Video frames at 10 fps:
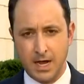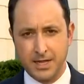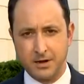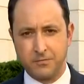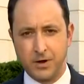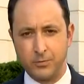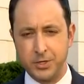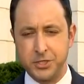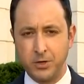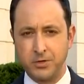Hey there, Fred. We
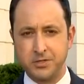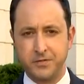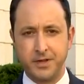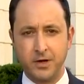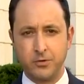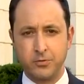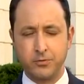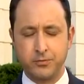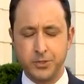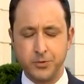showed this video
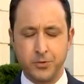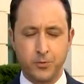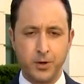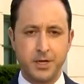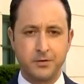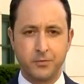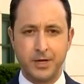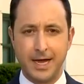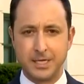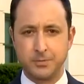to three different
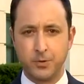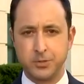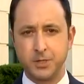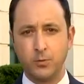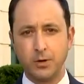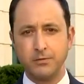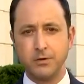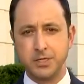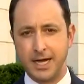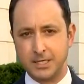experts, and one of
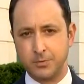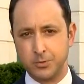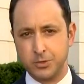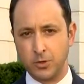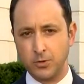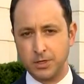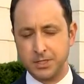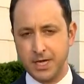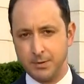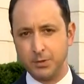those experts told us
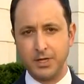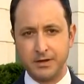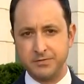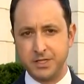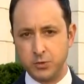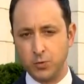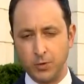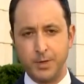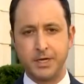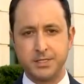he believes this will
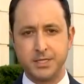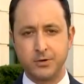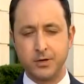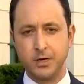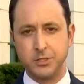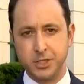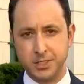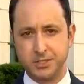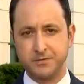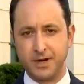be considered a
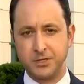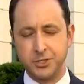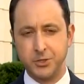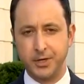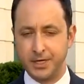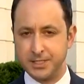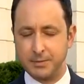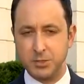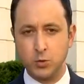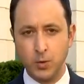justified shooting. His name
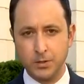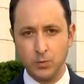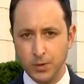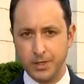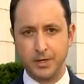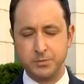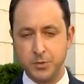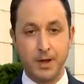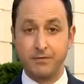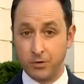is Quentin Williams. You
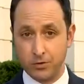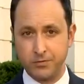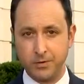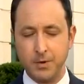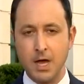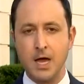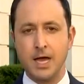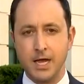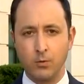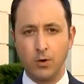may have heard of him.
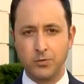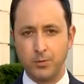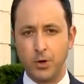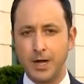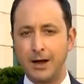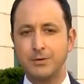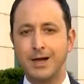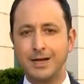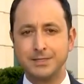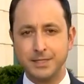He wrote the book, How
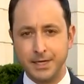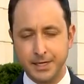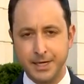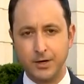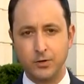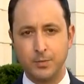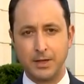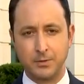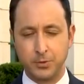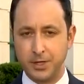Not to Get Killed by
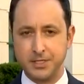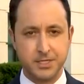the Police.